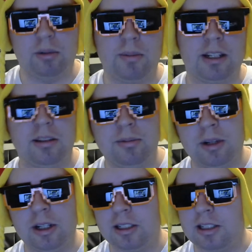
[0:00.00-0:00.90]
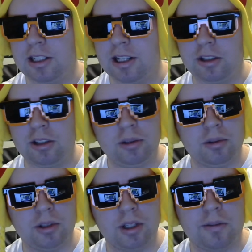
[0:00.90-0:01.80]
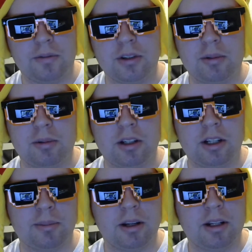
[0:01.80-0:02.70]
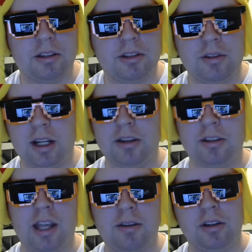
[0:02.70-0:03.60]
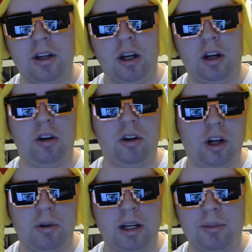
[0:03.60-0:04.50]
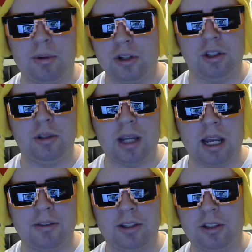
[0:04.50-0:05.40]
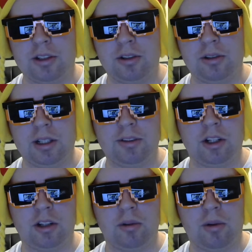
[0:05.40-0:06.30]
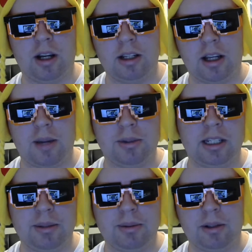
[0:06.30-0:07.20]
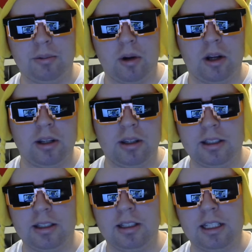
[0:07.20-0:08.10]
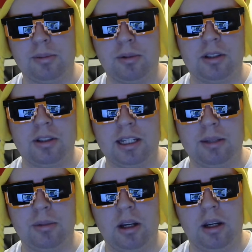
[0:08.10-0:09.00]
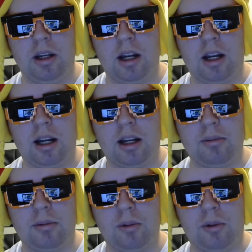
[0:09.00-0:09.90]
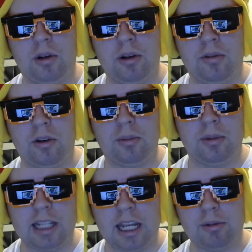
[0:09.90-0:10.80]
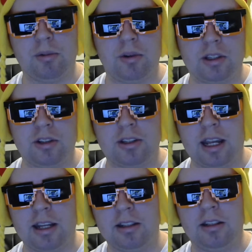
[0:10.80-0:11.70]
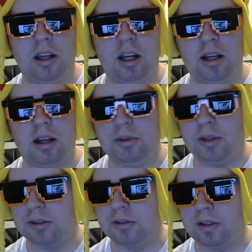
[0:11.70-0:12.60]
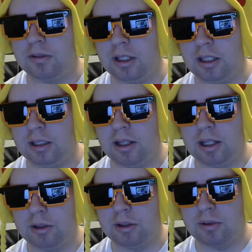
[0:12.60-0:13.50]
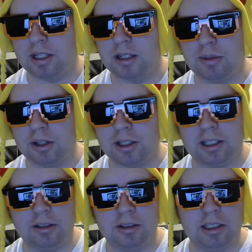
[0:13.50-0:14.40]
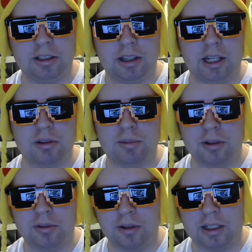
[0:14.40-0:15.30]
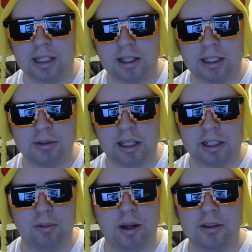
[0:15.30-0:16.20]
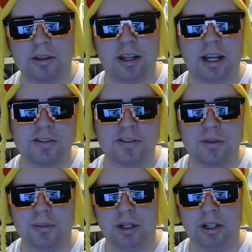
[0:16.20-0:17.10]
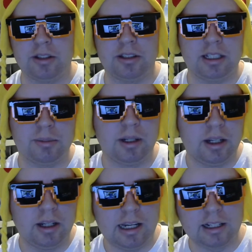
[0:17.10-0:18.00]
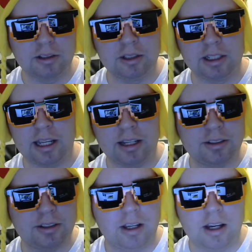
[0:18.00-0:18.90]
We're about to really dish out the news. First thing I want to talk about is, if you guys haven't heard already, I'm pretty sure you have, unless you're living under a rock. Optic Gaming won the esports team award from the Game Awards that just ended of 2015, and it was presented by Shaquille O'Neal. I thought it was pretty funny how he was like twice the size of everybody on the team, including Hex.